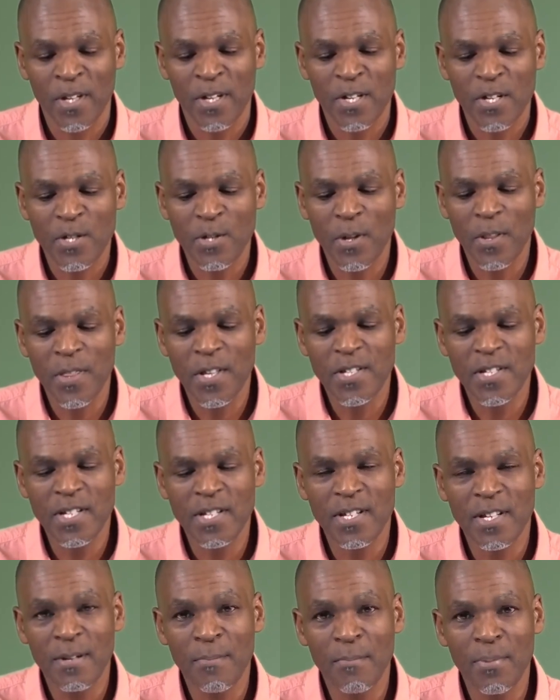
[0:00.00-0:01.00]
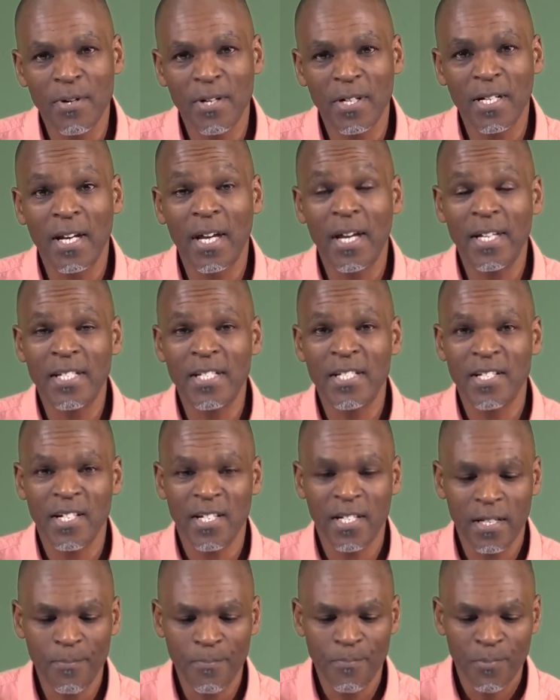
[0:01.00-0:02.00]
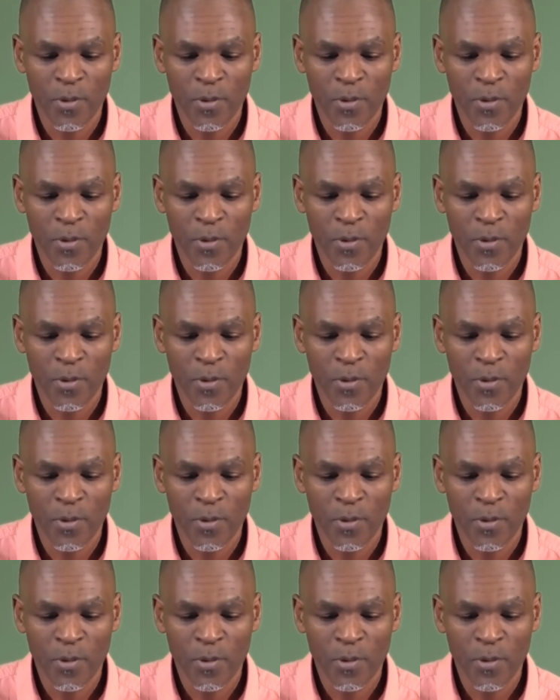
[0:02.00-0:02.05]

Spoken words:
So this is an important idea